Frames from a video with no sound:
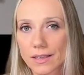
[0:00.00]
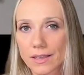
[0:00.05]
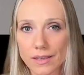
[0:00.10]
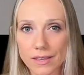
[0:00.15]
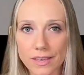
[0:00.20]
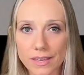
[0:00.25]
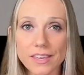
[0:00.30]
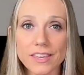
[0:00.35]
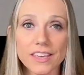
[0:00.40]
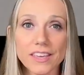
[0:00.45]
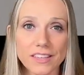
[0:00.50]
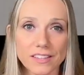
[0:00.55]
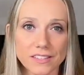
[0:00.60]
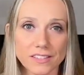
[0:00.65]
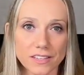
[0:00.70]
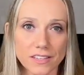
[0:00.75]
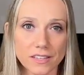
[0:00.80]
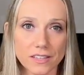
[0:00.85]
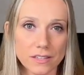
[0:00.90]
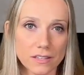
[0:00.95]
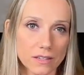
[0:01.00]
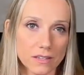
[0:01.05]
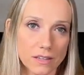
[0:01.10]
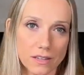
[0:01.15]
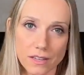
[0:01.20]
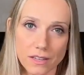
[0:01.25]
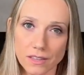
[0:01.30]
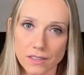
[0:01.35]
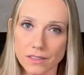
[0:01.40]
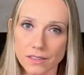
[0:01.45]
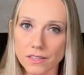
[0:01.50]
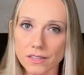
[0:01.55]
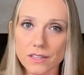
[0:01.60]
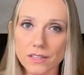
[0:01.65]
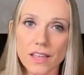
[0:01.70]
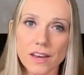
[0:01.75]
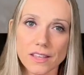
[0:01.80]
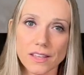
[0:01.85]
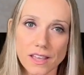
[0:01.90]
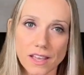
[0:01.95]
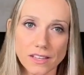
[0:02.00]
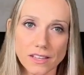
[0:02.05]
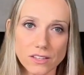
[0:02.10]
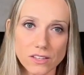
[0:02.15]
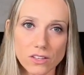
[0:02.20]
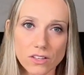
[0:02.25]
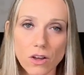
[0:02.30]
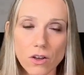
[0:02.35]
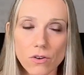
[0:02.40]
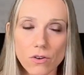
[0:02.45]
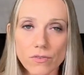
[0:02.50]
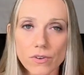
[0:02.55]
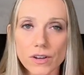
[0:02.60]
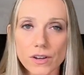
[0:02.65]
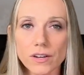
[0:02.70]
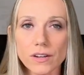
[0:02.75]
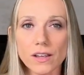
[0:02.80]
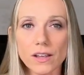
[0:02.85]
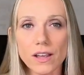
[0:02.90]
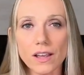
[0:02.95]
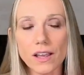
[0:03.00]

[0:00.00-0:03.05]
heat it in the dedicated oven,